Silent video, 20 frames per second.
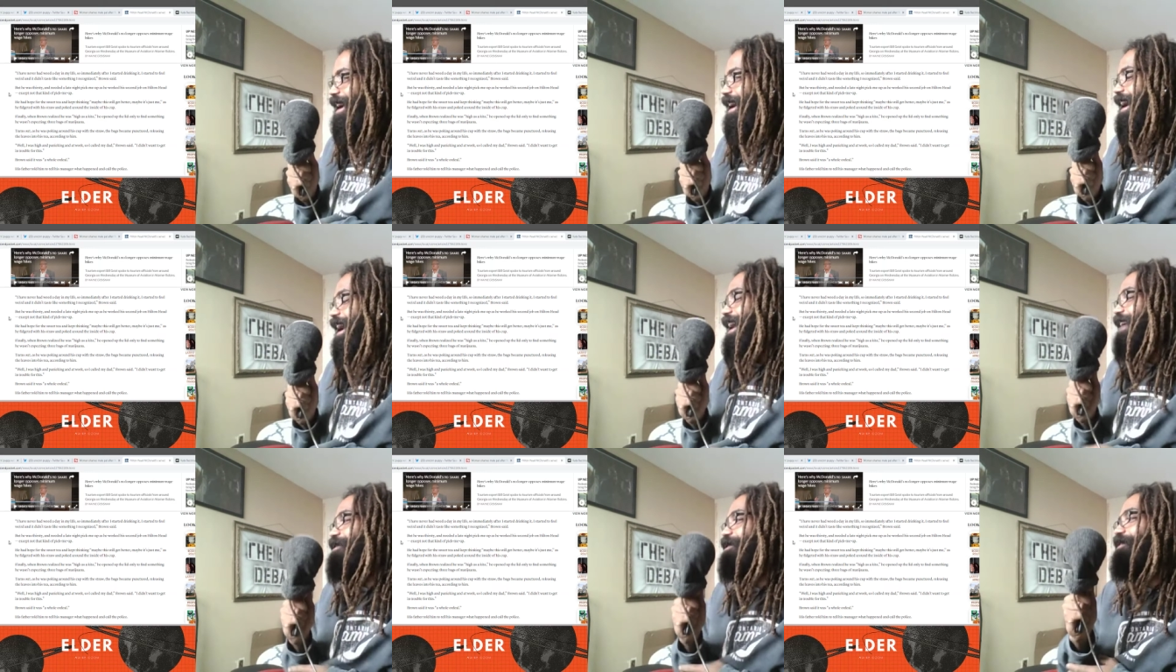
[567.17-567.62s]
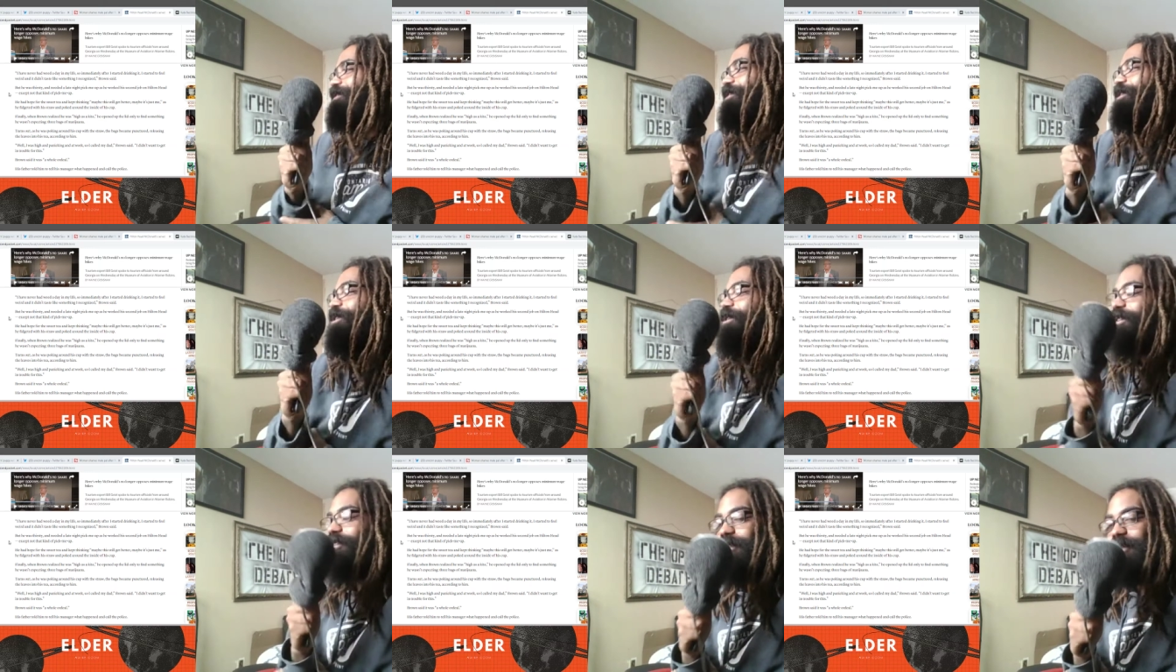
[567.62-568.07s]
I don't even
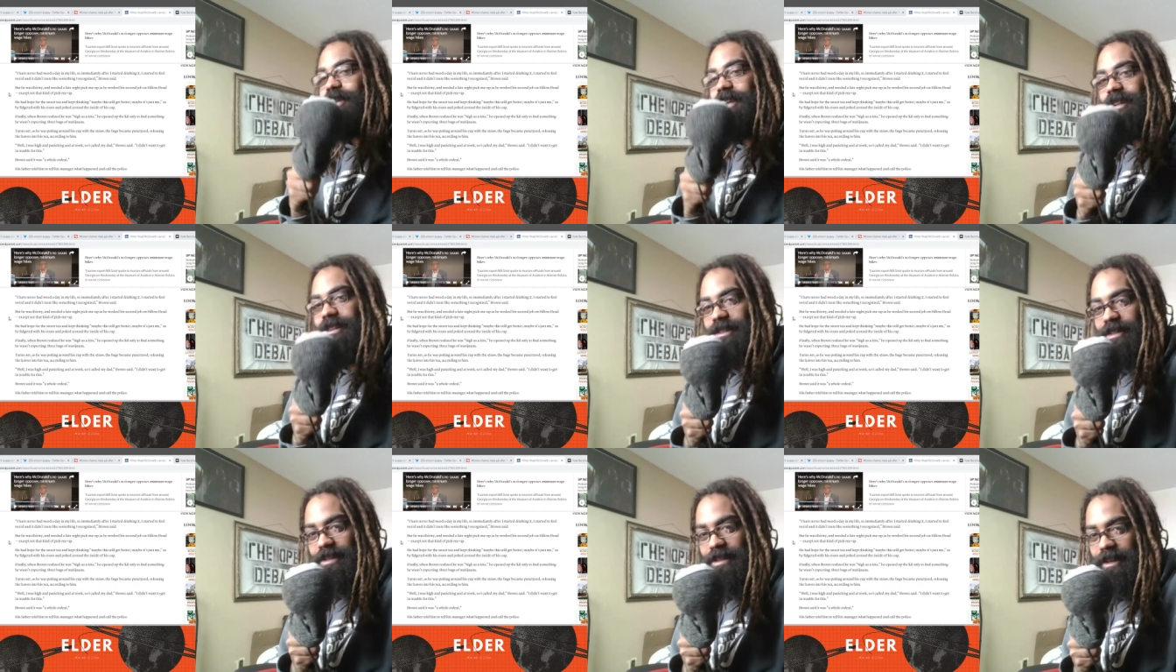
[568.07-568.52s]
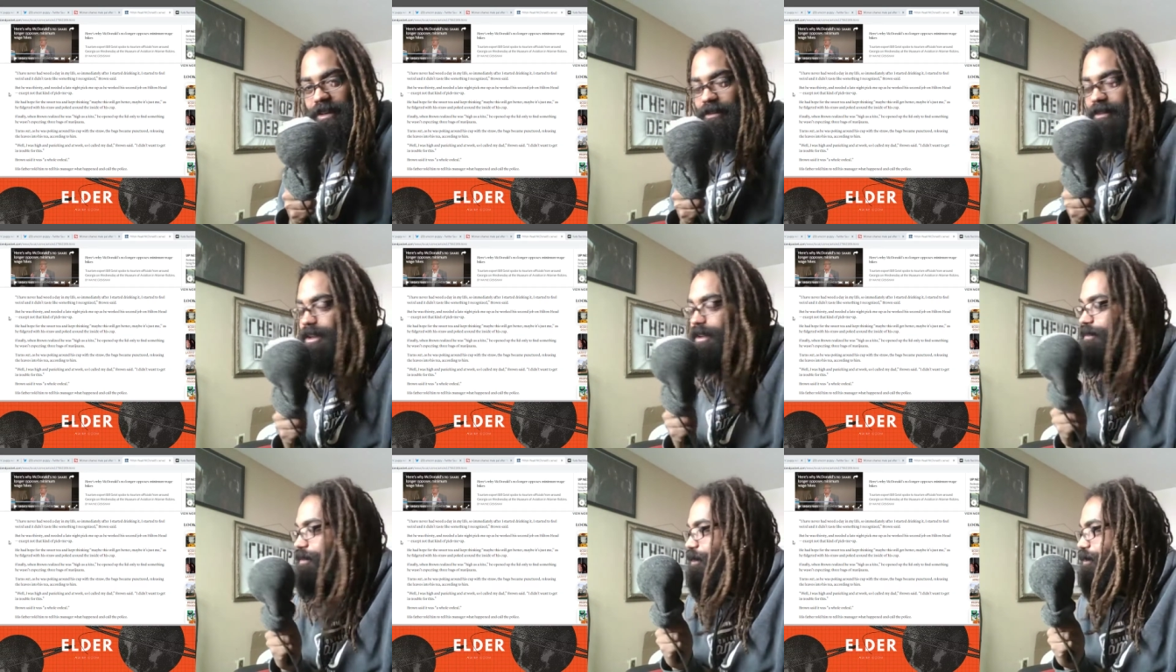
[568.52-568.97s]
know
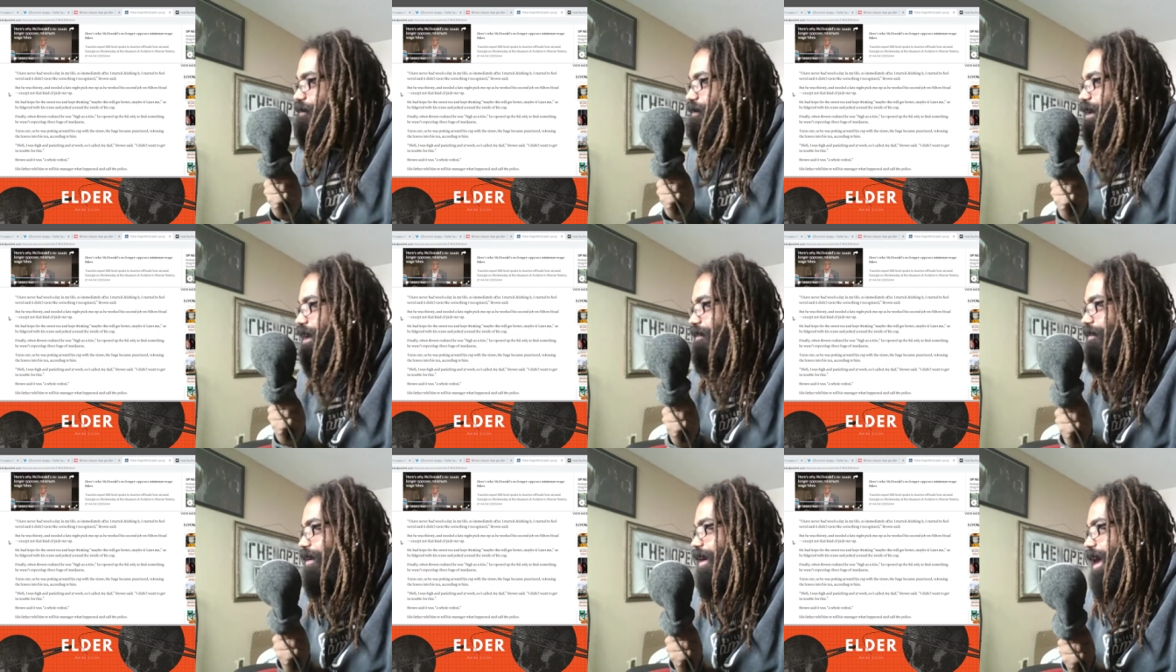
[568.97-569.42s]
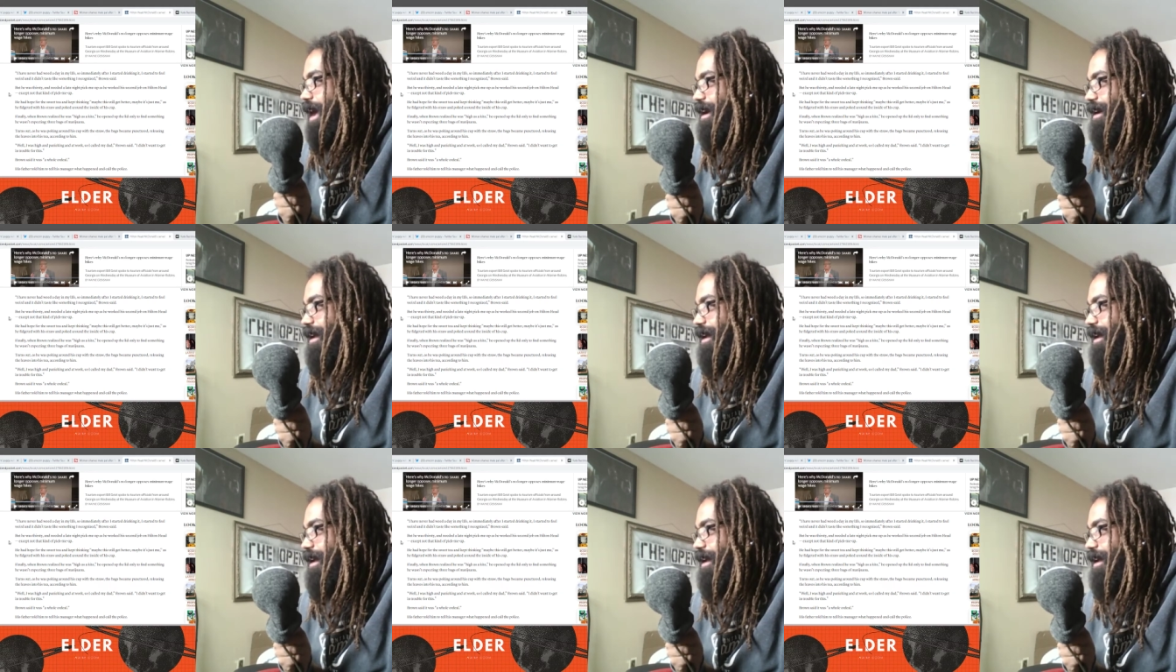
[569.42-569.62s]
even if you've never had